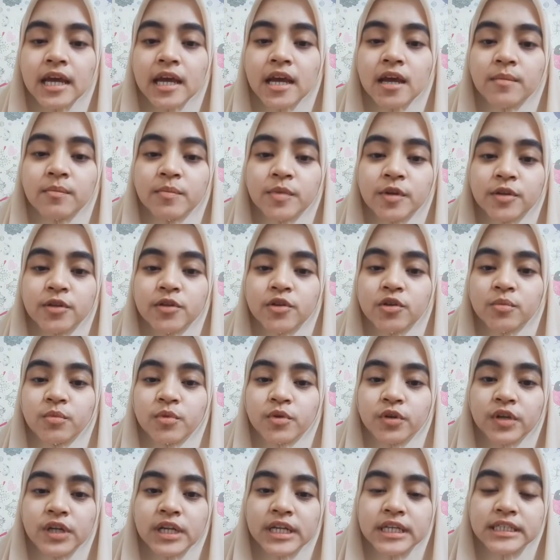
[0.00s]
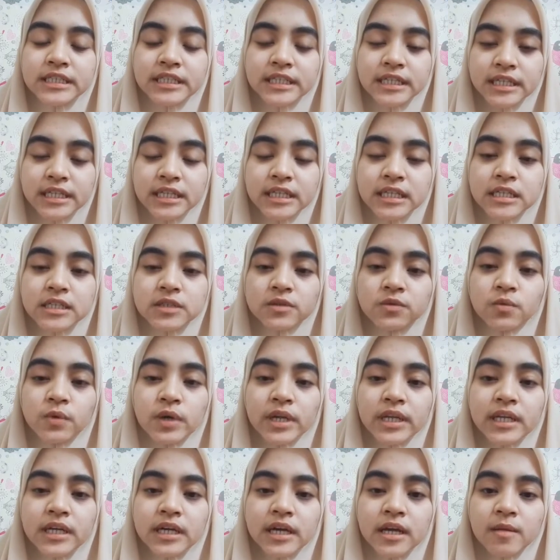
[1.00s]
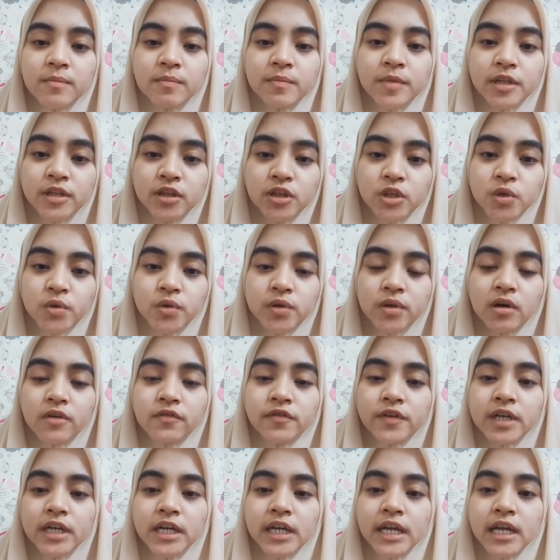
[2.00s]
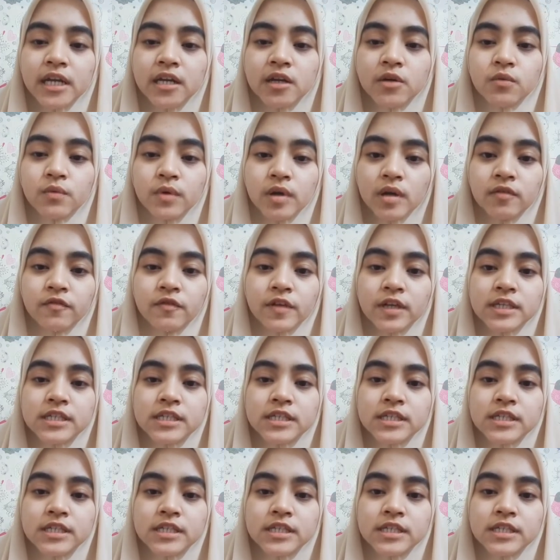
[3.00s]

Amplitude modulation is when the amplitude of the carrier wave